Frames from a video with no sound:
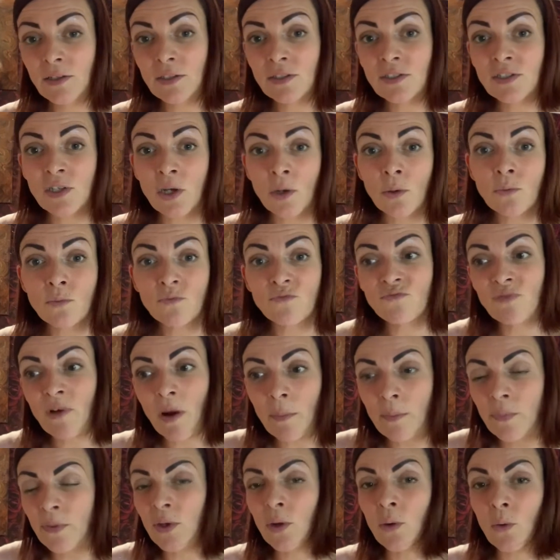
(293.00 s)
don't
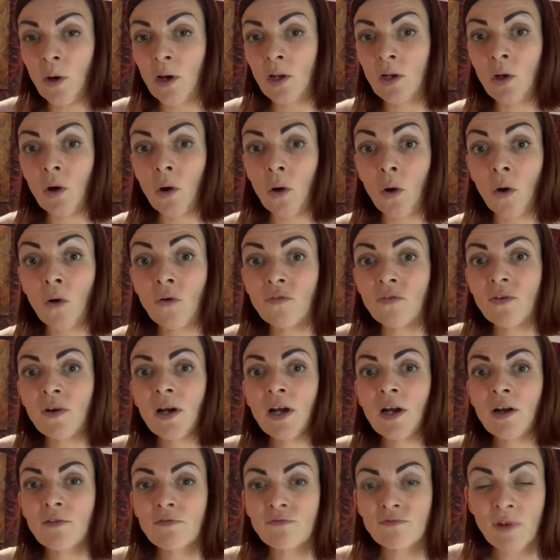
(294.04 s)
rub the oil off,
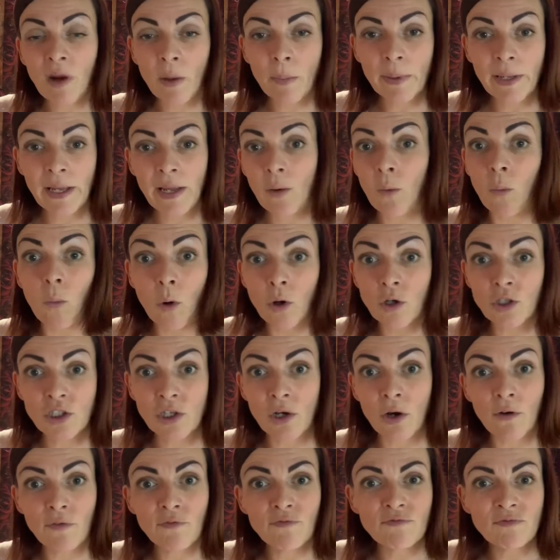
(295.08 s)
rub it or wash it
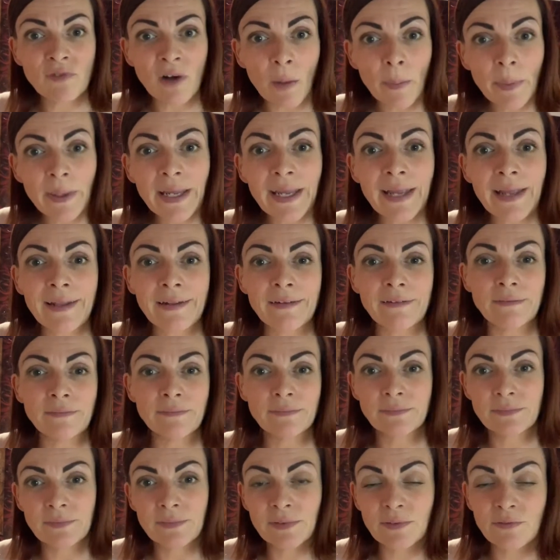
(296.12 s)
off, rub it in,
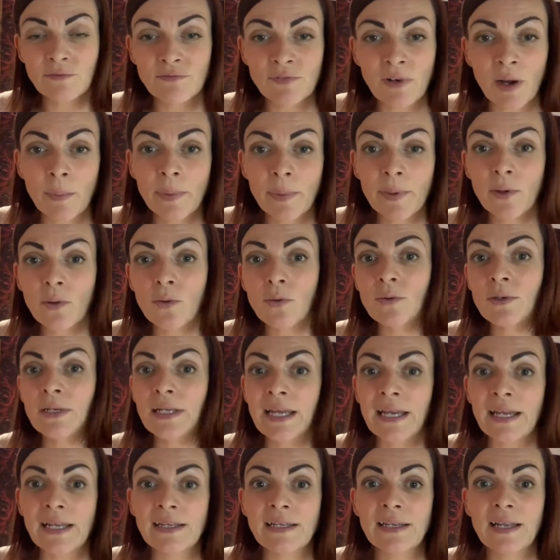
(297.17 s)
rub it all
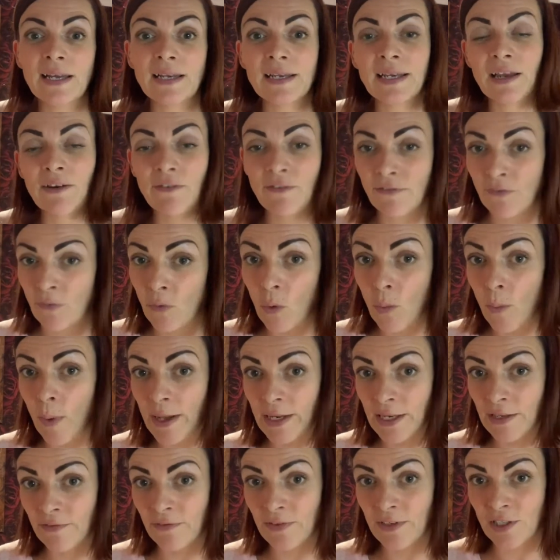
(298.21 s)
in and get full
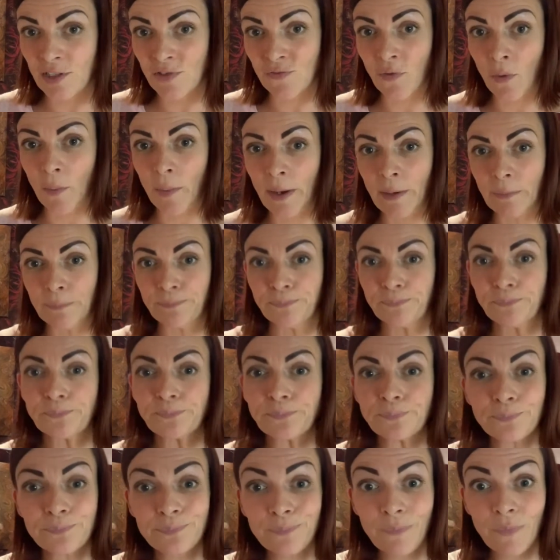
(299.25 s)
benefits from it.
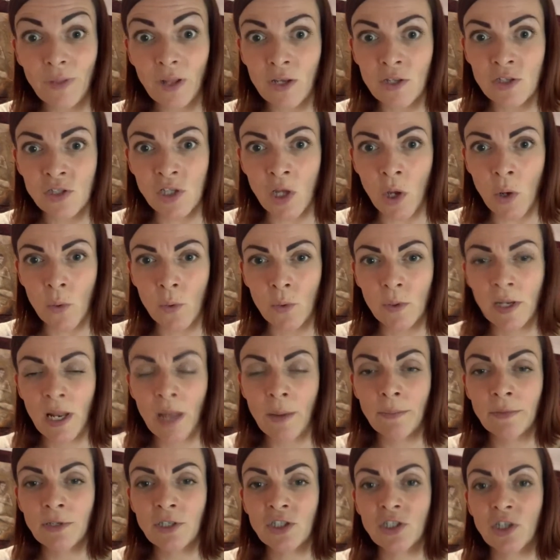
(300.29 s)
So let
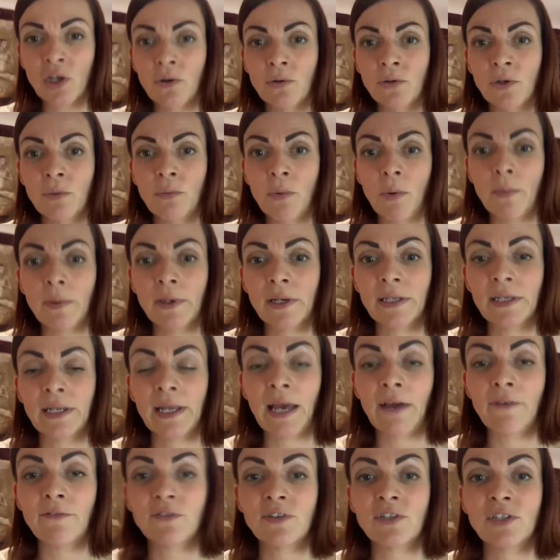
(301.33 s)
me show you what we're going to
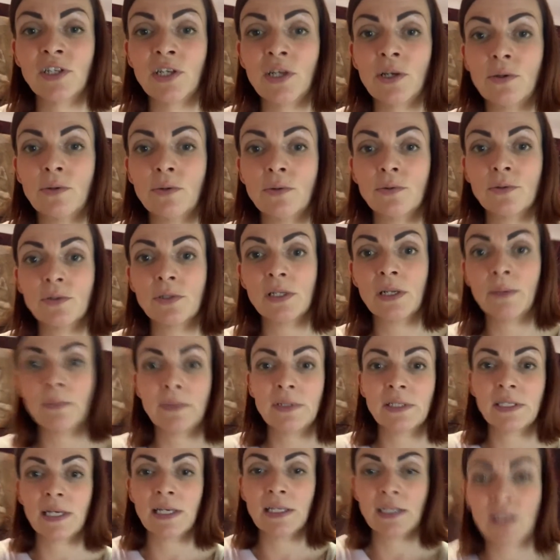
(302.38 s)
have to use. Let me
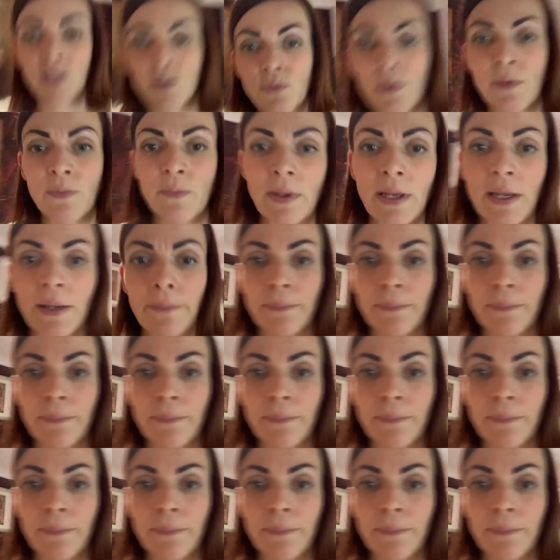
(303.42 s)
take this with me.